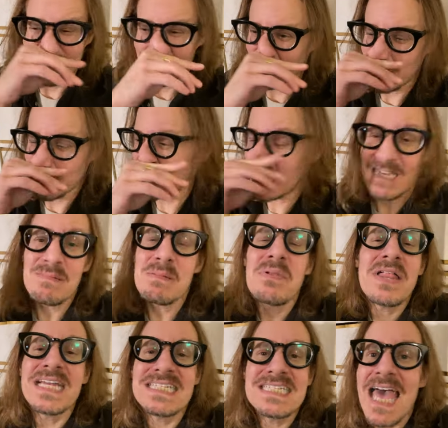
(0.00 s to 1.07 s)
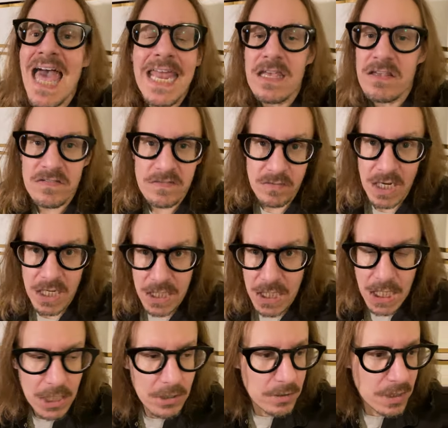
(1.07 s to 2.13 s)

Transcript: I mean, I could be playing tennis right now,